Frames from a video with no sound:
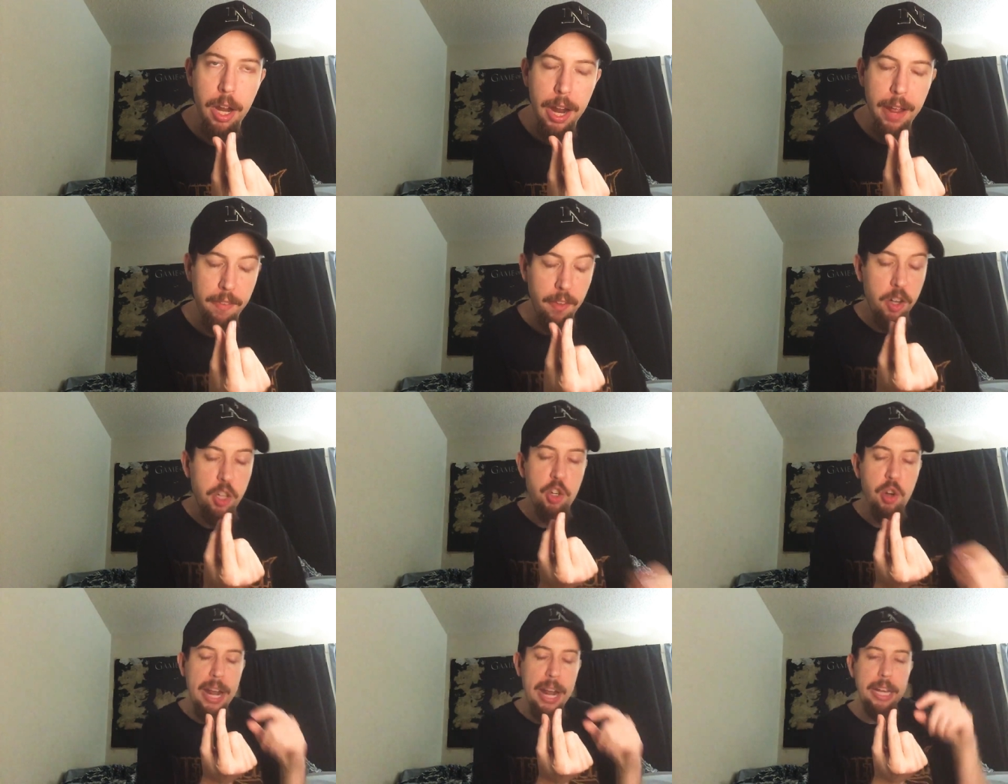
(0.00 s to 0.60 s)
and
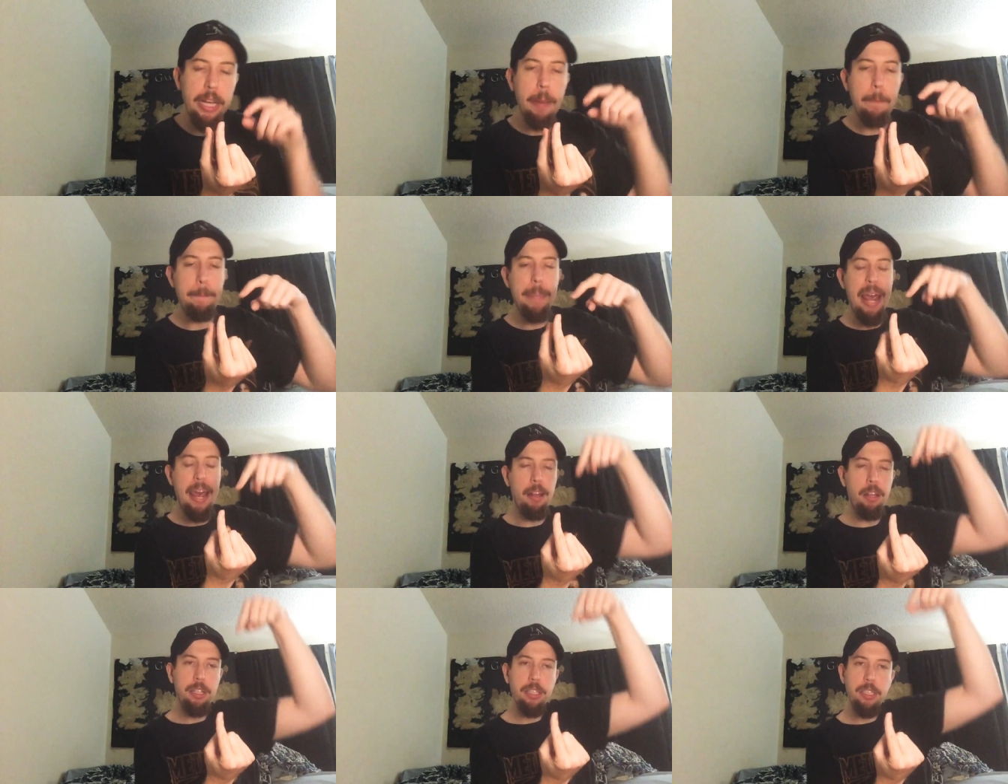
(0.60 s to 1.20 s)
they're trying to
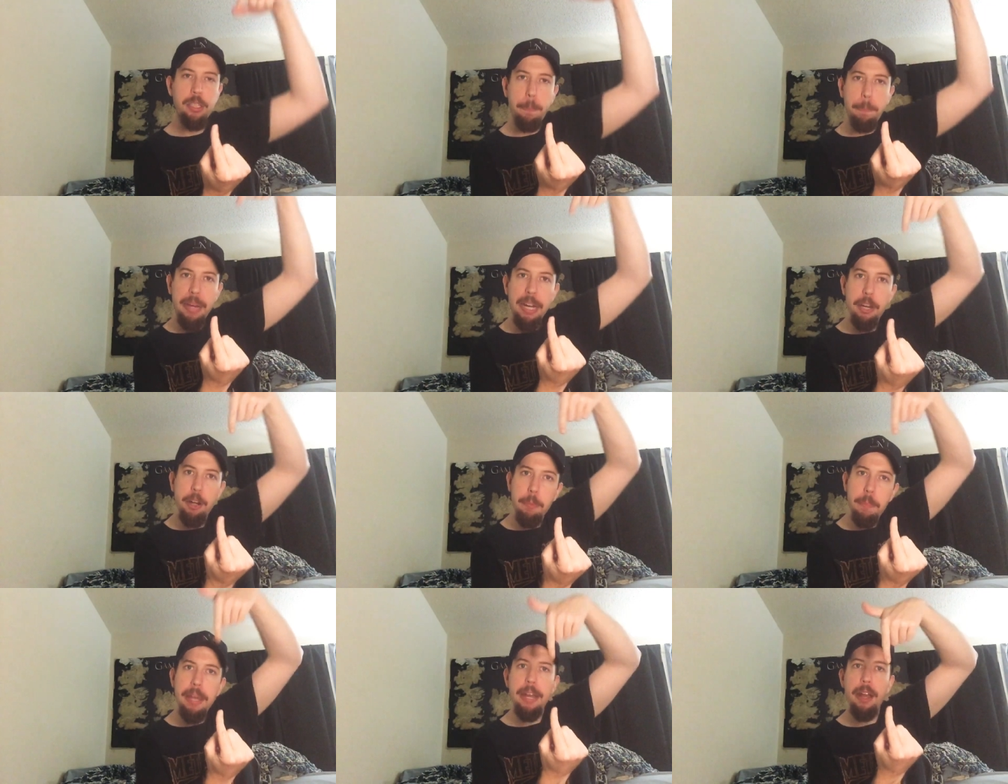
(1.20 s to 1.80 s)
balance a
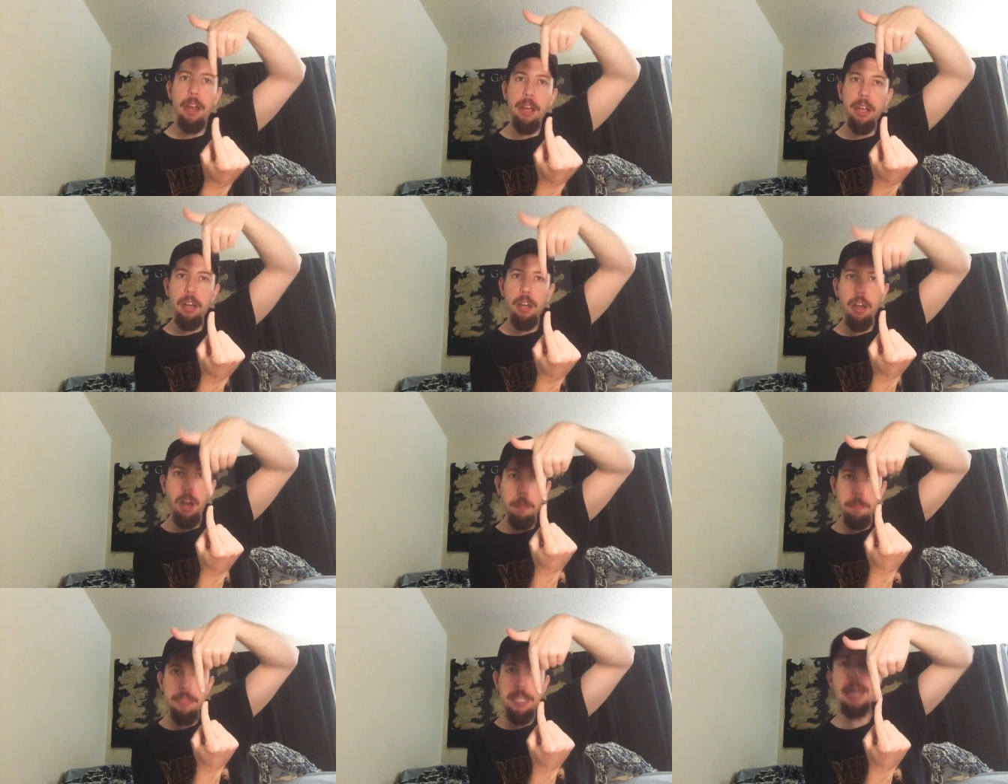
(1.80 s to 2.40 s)
pyramid
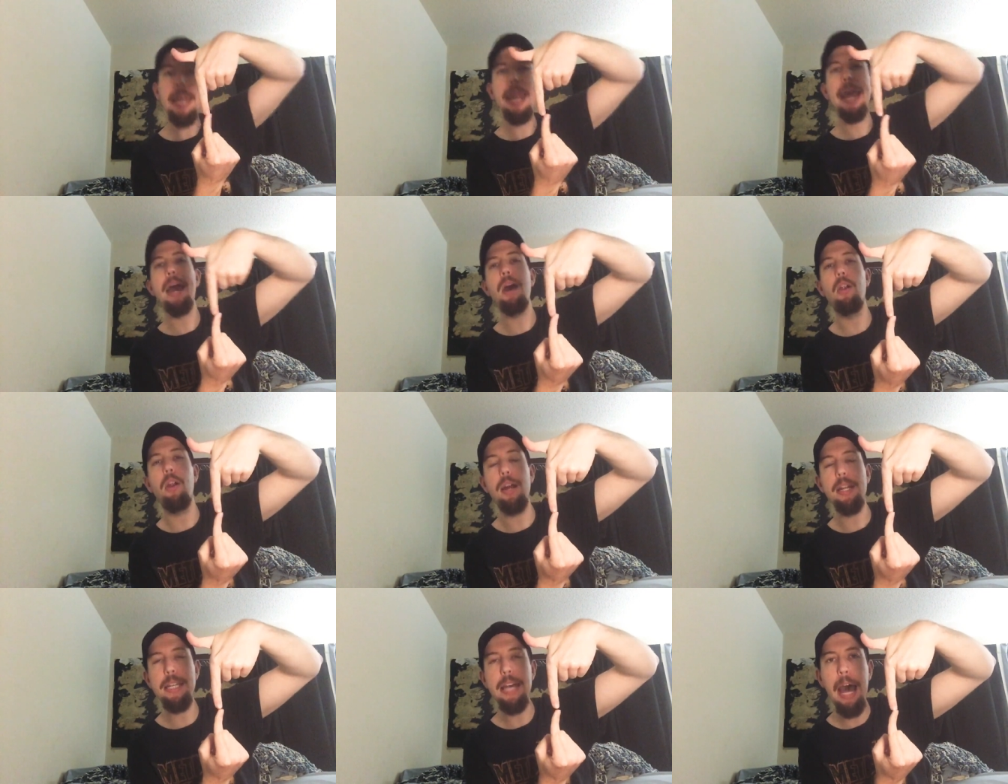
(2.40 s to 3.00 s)
upside
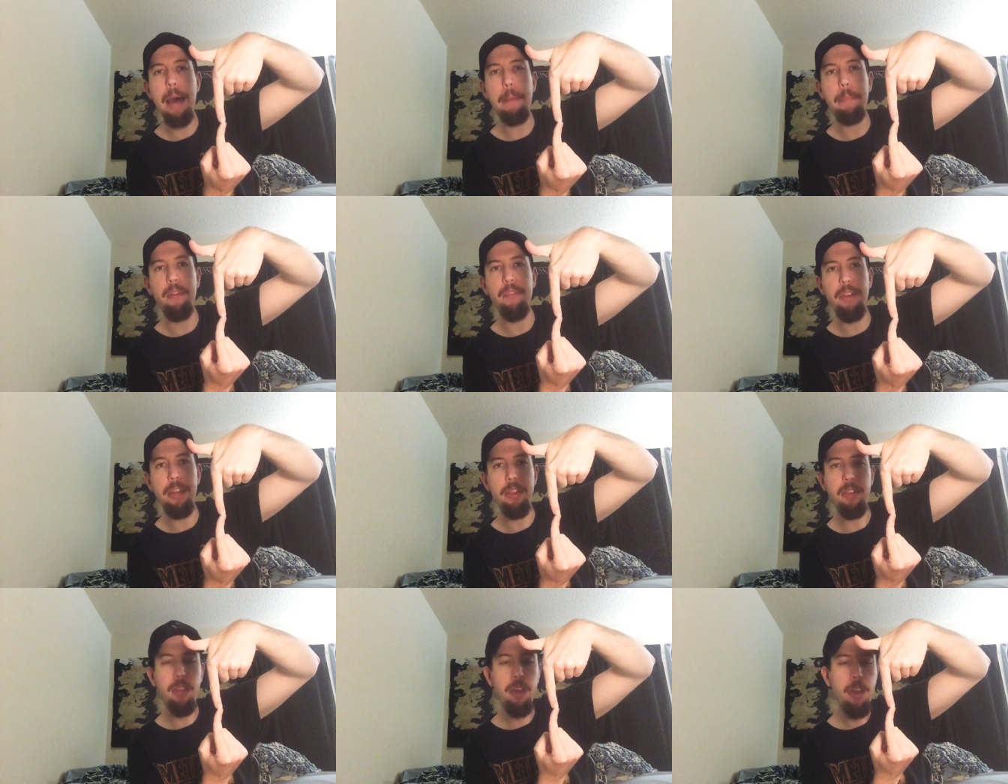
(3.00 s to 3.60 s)
down on top of
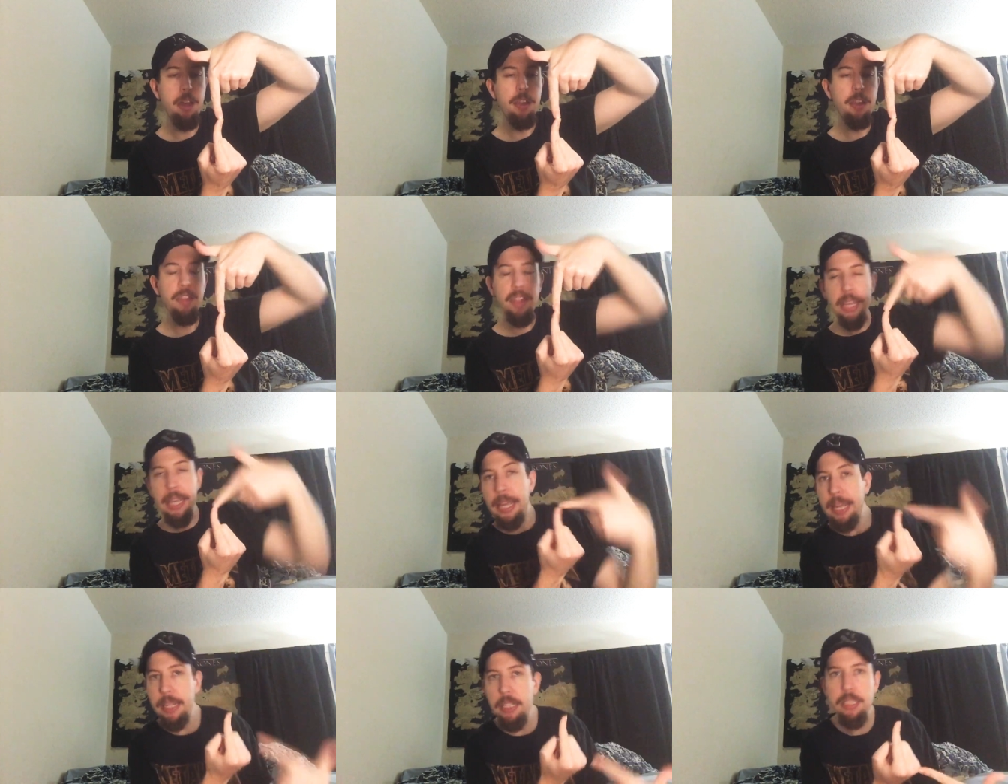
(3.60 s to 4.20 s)
it
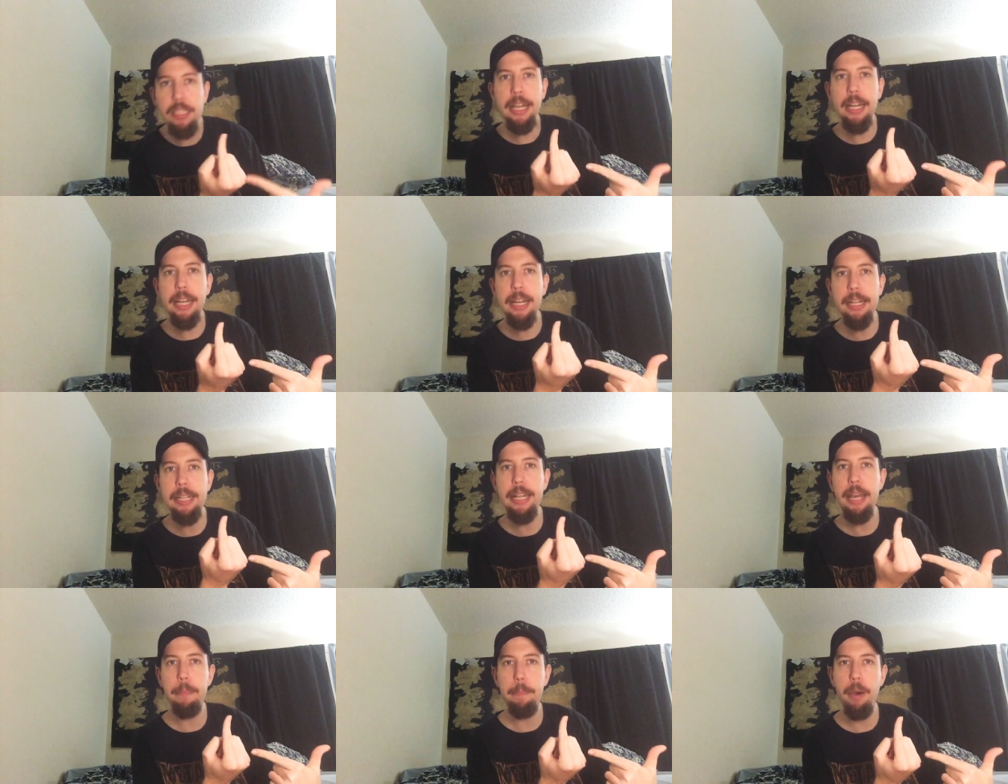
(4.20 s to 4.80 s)
thinking it's not
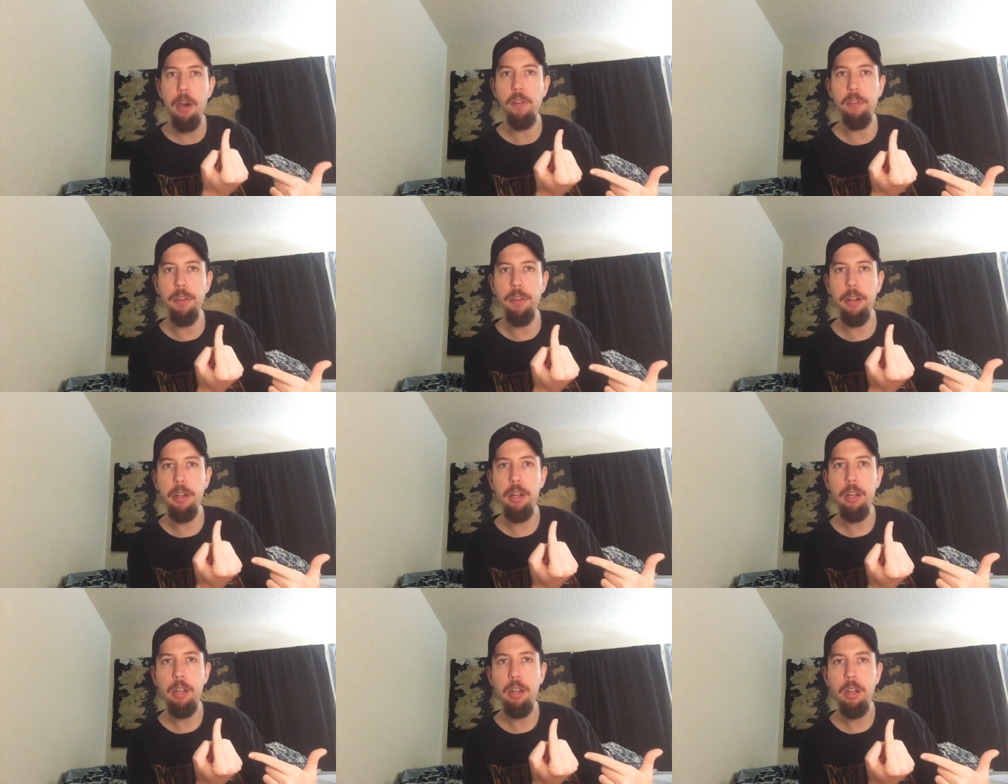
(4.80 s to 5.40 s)
going to tip
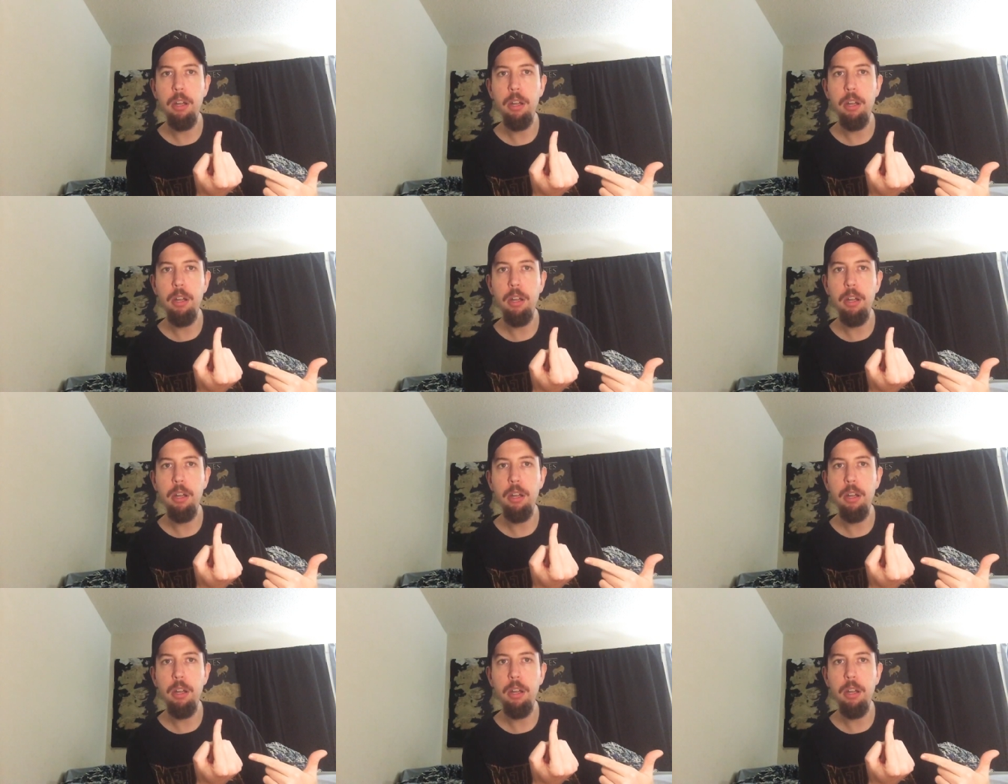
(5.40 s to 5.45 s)
over